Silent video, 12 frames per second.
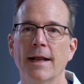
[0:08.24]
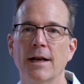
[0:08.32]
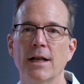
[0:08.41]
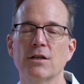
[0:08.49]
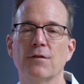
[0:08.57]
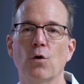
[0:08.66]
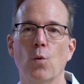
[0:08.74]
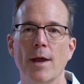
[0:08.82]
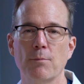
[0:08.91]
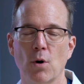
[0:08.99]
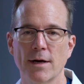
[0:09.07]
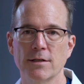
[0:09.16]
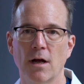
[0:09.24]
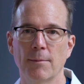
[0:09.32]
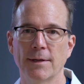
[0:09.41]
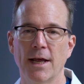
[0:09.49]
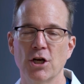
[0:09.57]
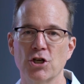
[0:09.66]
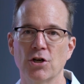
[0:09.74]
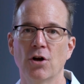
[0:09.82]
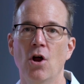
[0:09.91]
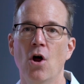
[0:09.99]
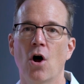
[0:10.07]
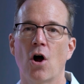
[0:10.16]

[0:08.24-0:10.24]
candidates for weight breast augmentation